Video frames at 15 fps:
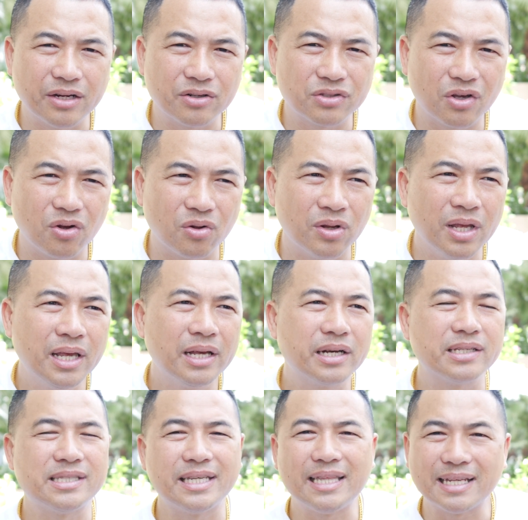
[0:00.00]
years old
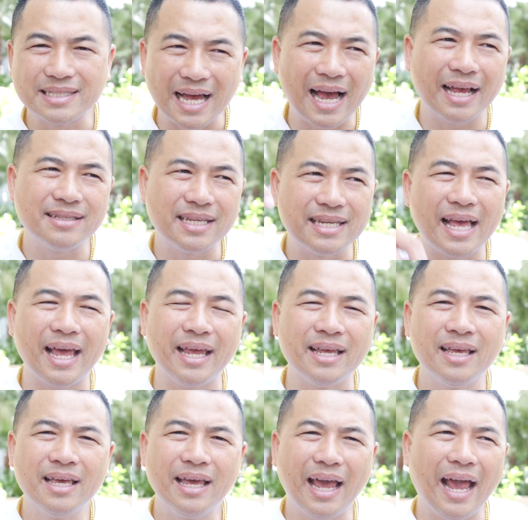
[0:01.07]
could see the Ty today
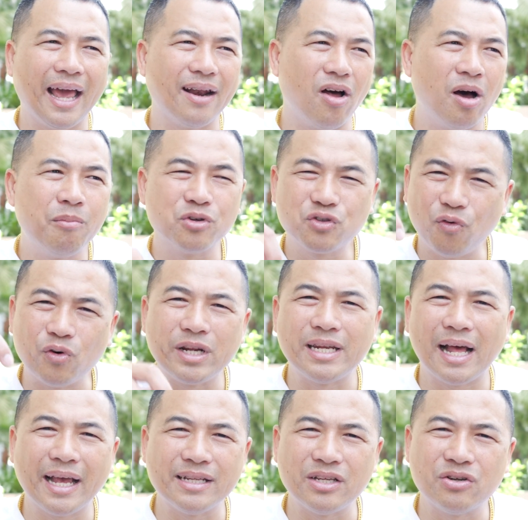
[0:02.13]
at almost
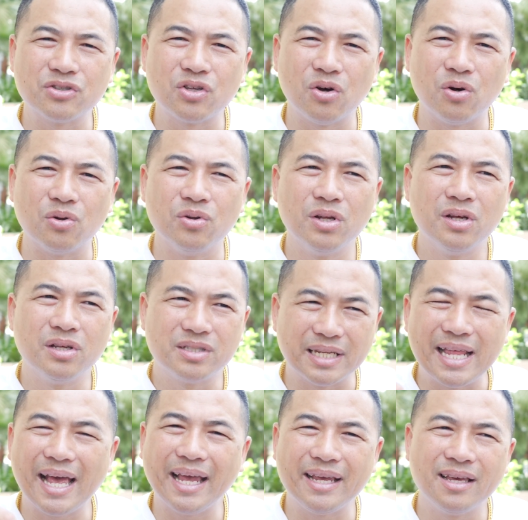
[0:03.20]
49 years old,
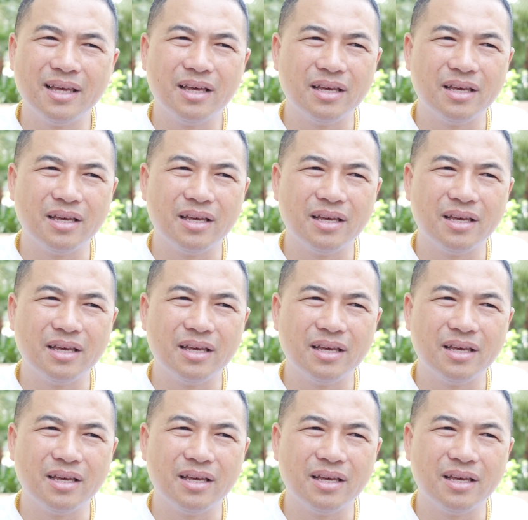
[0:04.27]
today,